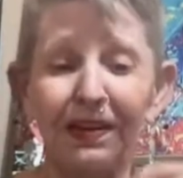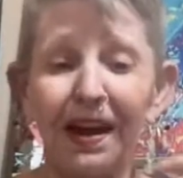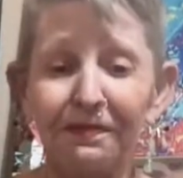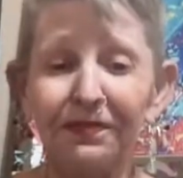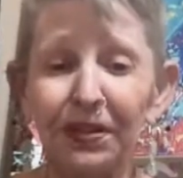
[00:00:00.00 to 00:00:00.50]

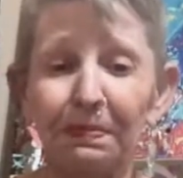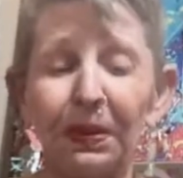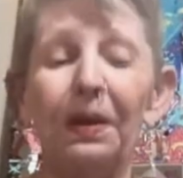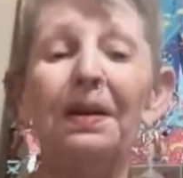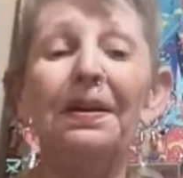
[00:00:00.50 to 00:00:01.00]

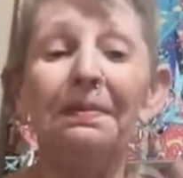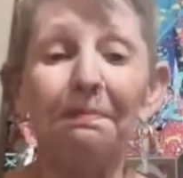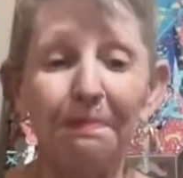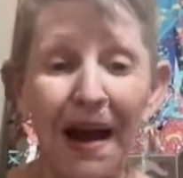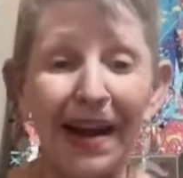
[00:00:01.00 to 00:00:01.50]
comfortable
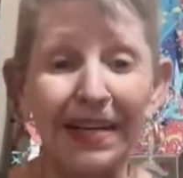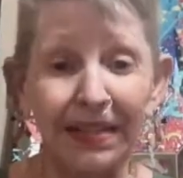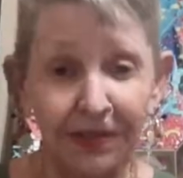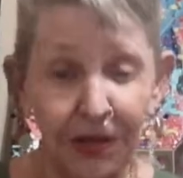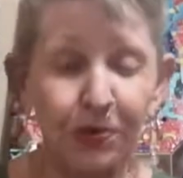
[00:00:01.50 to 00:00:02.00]

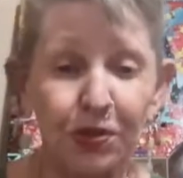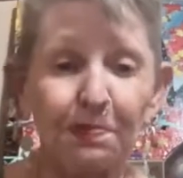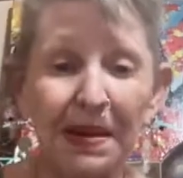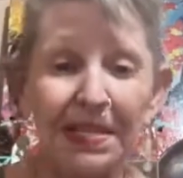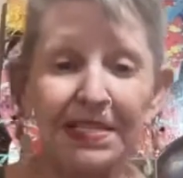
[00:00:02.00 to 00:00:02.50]
buying those
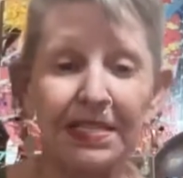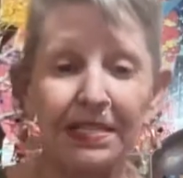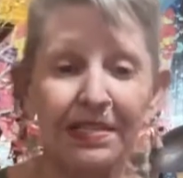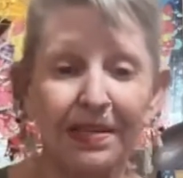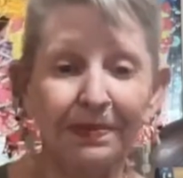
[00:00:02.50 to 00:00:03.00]

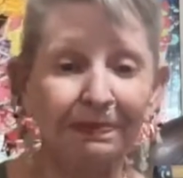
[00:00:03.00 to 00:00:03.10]
pieces.